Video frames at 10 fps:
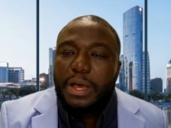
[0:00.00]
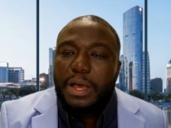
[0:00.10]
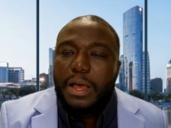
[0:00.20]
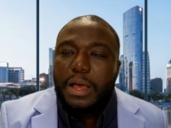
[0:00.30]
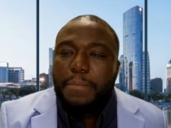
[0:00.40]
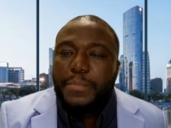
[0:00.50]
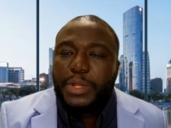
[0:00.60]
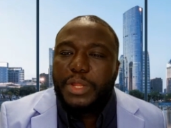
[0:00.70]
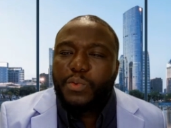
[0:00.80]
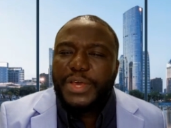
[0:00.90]
Um,
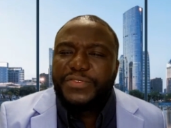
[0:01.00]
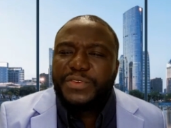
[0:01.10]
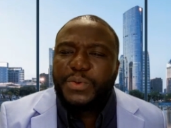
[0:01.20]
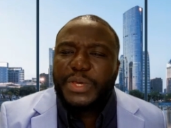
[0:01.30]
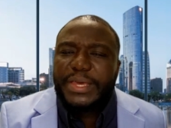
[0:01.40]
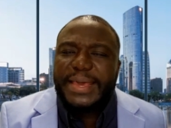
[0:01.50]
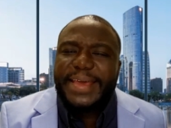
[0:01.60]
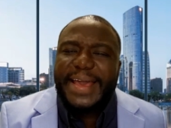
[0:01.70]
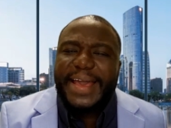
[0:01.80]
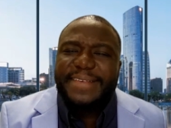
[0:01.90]
another question you can
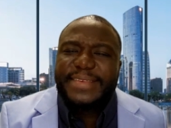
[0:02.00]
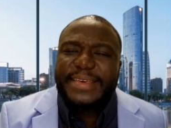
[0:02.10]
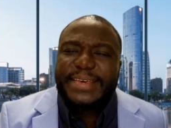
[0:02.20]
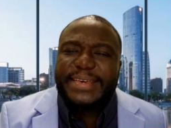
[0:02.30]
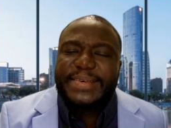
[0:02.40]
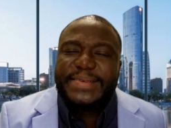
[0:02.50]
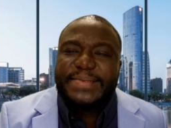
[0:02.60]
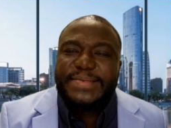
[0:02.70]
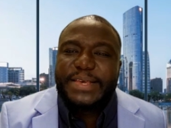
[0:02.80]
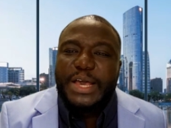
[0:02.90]
get asked
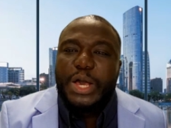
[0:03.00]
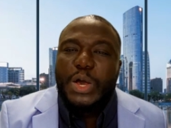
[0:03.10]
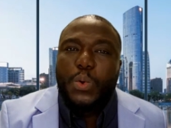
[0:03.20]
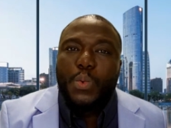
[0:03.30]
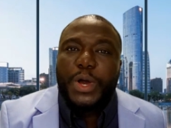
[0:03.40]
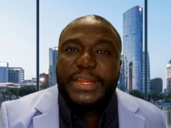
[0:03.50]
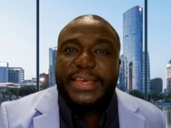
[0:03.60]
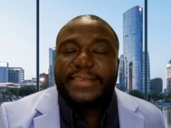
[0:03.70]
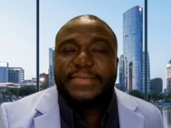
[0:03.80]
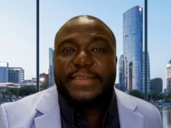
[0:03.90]
is, what
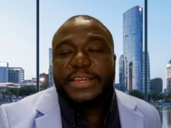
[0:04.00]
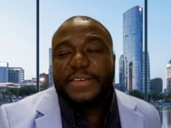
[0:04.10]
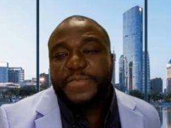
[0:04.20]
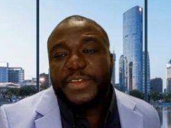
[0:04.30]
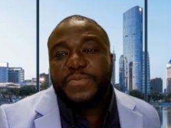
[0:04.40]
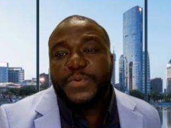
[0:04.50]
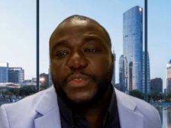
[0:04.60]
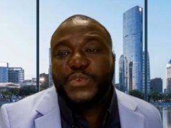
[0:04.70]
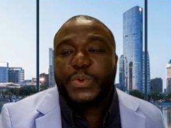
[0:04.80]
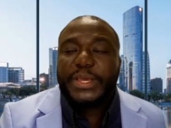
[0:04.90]
is the difference
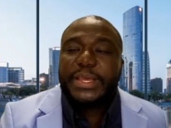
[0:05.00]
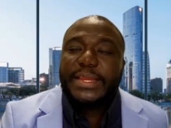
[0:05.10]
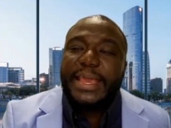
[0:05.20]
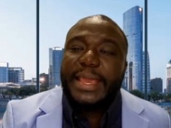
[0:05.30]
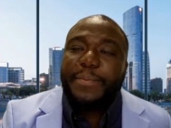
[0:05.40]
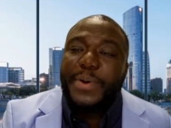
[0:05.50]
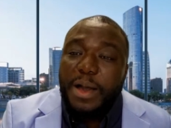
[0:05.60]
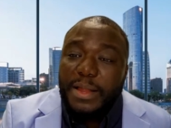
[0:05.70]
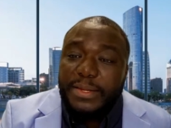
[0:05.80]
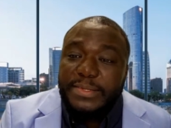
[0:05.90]
between a
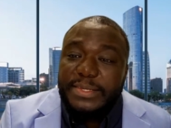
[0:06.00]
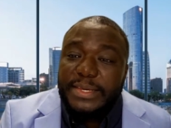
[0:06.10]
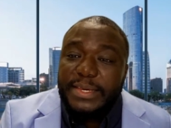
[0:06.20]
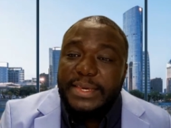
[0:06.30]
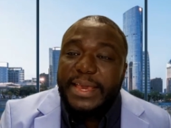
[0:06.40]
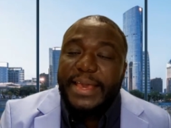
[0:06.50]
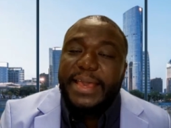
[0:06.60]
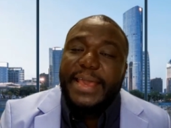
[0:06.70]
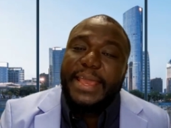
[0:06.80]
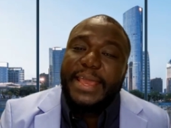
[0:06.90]
policy
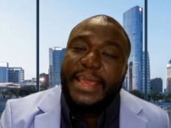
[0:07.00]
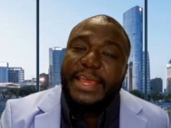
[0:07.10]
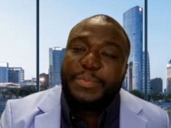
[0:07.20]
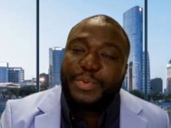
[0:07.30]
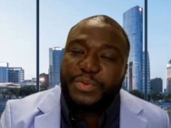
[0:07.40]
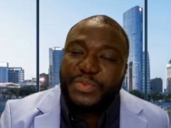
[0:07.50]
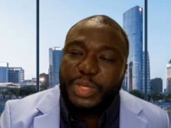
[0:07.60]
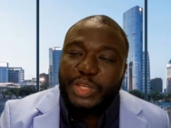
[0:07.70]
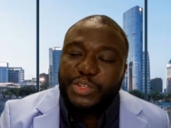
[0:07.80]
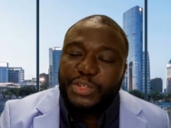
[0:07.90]
and
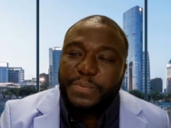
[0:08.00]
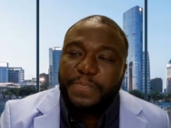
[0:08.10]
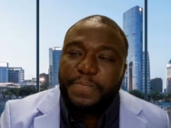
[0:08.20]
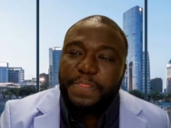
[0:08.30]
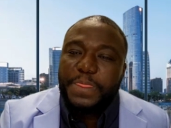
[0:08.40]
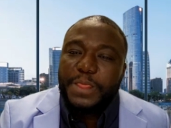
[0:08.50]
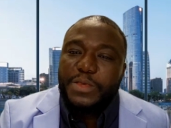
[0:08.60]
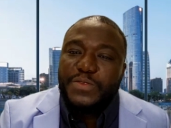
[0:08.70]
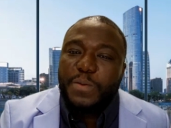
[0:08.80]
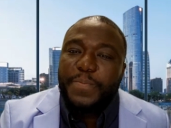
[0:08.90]
procedure?
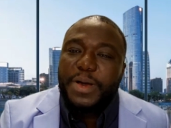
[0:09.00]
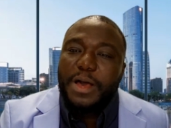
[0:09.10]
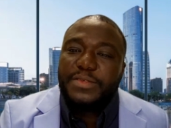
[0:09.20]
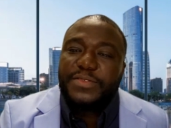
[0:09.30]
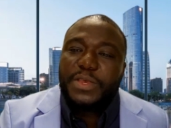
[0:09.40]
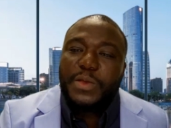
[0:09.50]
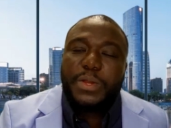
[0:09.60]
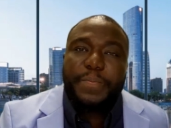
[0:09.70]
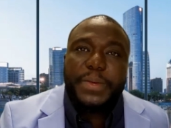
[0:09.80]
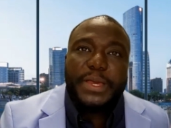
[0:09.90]
So a policy
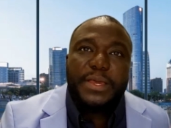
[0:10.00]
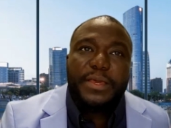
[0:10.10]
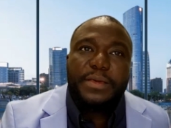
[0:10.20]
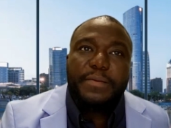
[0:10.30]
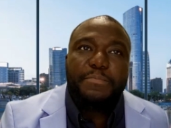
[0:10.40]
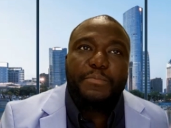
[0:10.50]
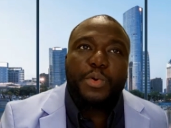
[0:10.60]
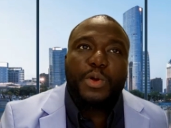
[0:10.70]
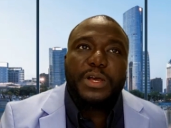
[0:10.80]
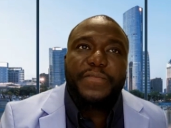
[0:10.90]
would be
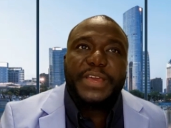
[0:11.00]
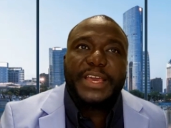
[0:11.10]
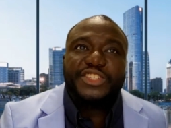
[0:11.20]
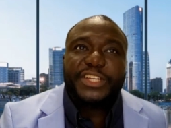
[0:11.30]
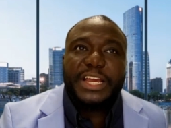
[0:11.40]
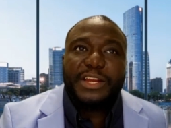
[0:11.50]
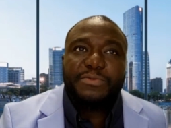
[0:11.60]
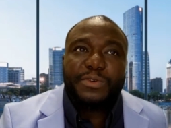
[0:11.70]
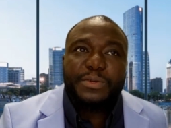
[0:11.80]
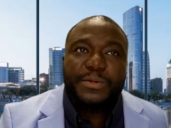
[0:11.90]
more of a
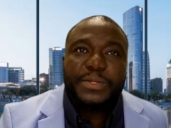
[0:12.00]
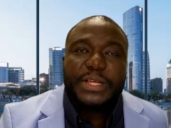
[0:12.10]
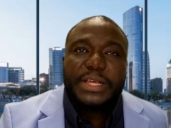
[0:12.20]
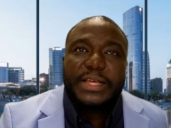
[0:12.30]
general